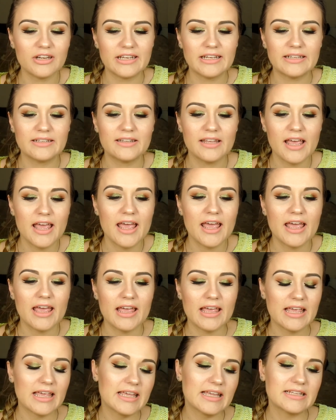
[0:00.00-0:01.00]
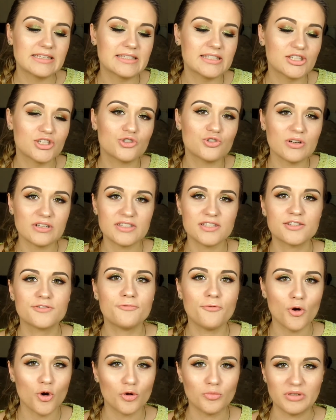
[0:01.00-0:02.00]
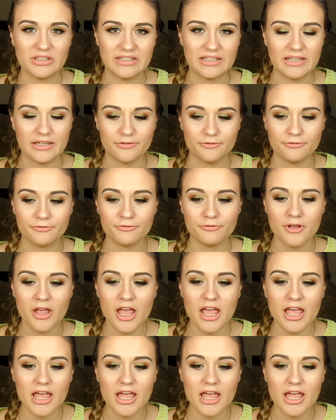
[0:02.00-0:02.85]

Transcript: it's transformative.